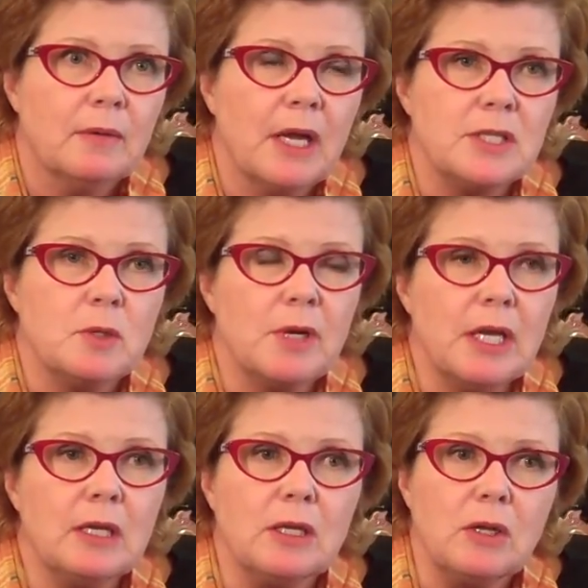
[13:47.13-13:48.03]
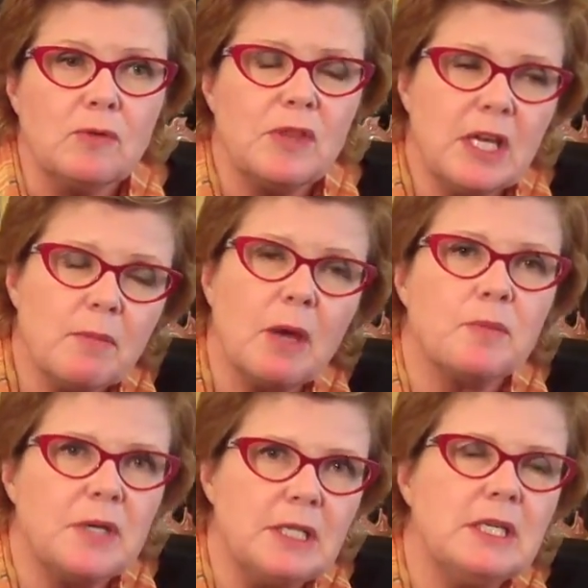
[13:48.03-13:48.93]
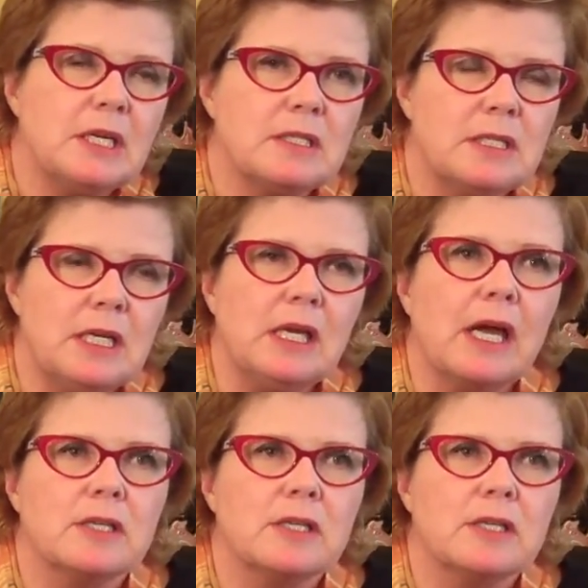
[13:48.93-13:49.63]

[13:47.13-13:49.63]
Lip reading: Okay, so again, you think about PTSD